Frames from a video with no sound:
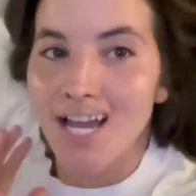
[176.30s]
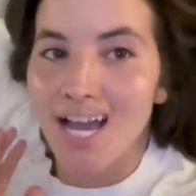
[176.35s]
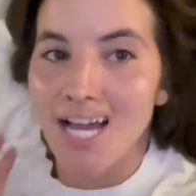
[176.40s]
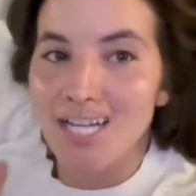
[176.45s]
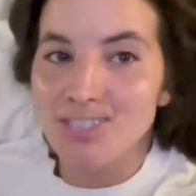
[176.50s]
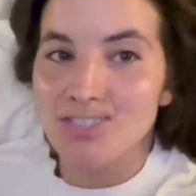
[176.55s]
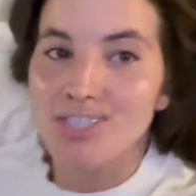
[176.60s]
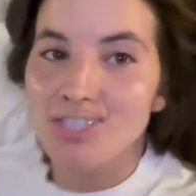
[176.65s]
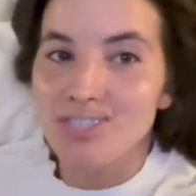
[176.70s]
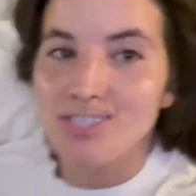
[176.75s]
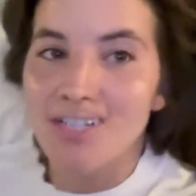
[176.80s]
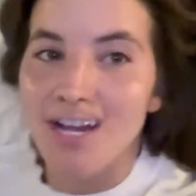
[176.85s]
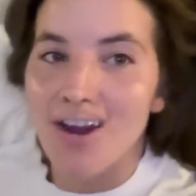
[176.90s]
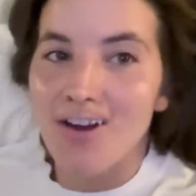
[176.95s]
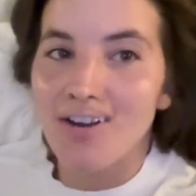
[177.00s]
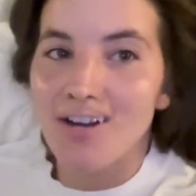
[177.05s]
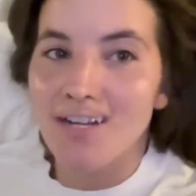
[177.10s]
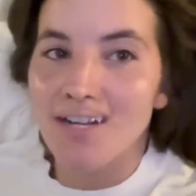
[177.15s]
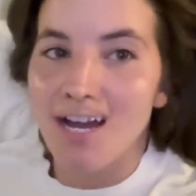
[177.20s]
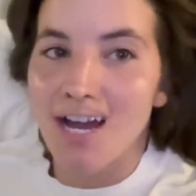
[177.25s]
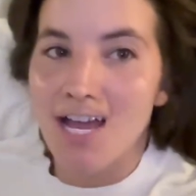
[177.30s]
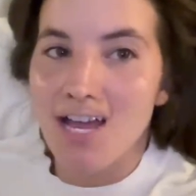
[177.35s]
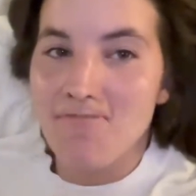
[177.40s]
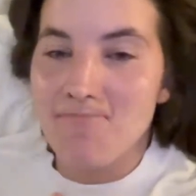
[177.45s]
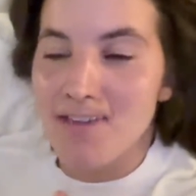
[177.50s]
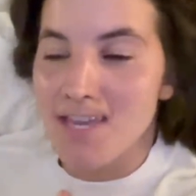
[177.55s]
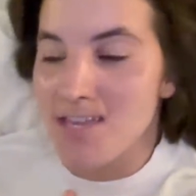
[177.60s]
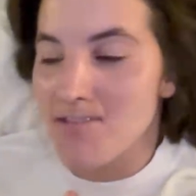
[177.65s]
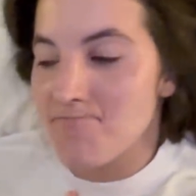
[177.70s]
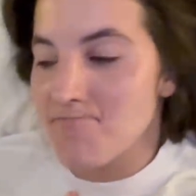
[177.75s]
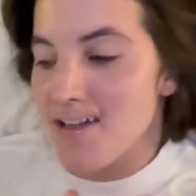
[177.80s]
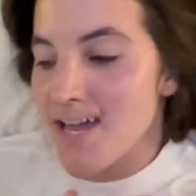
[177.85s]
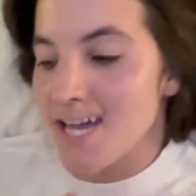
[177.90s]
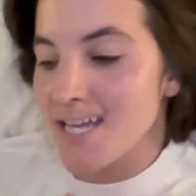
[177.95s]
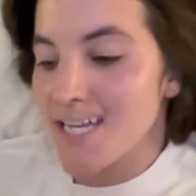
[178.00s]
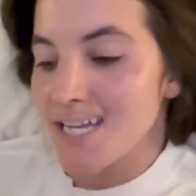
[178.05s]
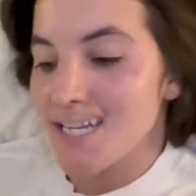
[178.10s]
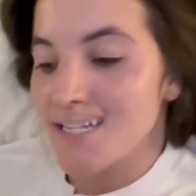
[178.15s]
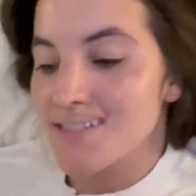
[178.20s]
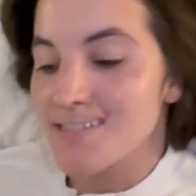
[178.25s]
I just showered, I am in bed,
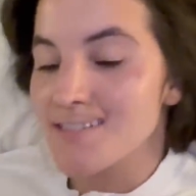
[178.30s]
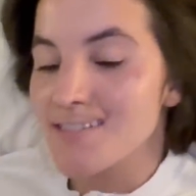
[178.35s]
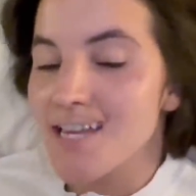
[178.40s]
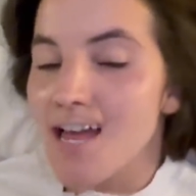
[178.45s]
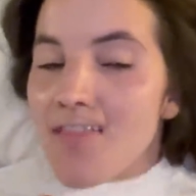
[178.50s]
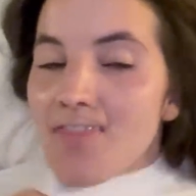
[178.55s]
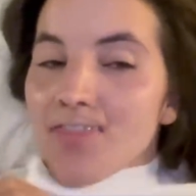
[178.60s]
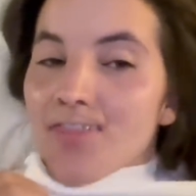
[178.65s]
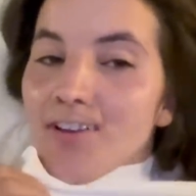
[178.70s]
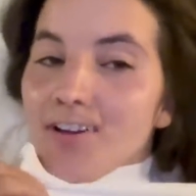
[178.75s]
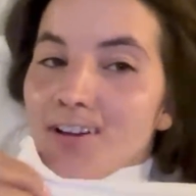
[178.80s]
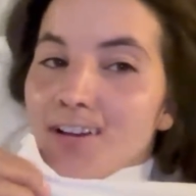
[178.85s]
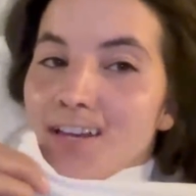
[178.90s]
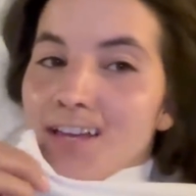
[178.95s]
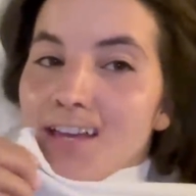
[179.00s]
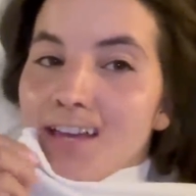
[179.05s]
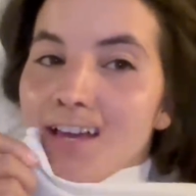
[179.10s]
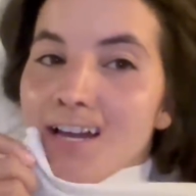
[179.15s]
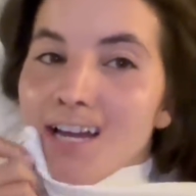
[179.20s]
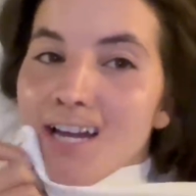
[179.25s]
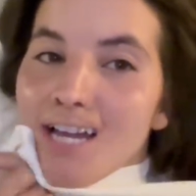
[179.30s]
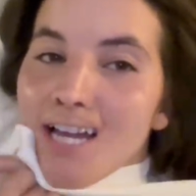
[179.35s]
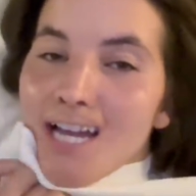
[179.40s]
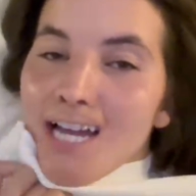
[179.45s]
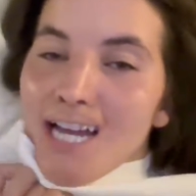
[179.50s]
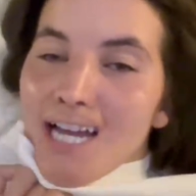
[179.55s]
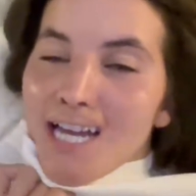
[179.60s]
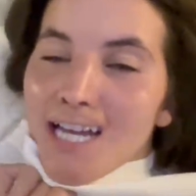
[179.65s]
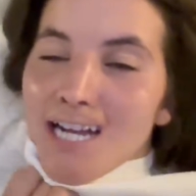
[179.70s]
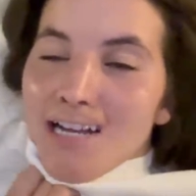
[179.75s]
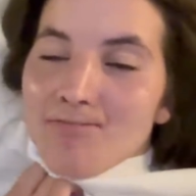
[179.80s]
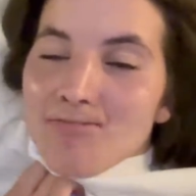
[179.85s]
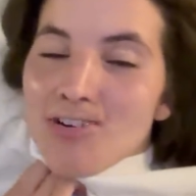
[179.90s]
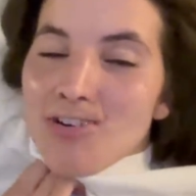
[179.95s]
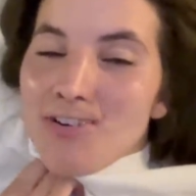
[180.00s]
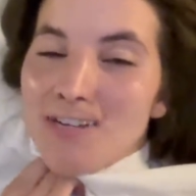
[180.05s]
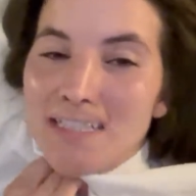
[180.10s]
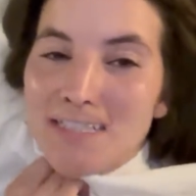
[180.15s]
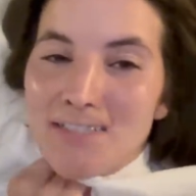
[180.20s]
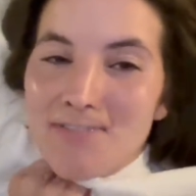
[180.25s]
it is 10.30, and I'm
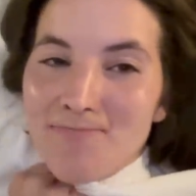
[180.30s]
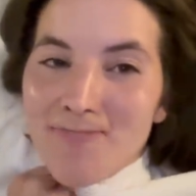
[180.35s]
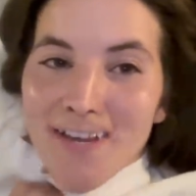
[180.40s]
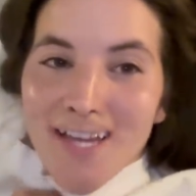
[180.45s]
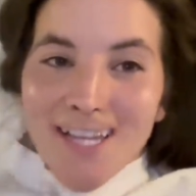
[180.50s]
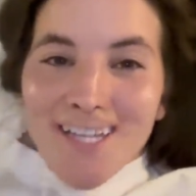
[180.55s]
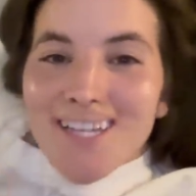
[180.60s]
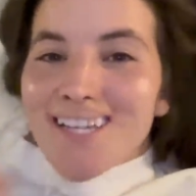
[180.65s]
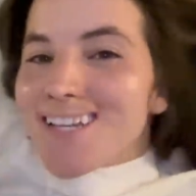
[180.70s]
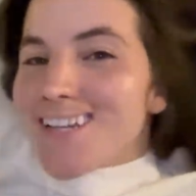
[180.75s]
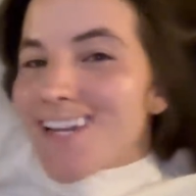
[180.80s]
going to bed. Good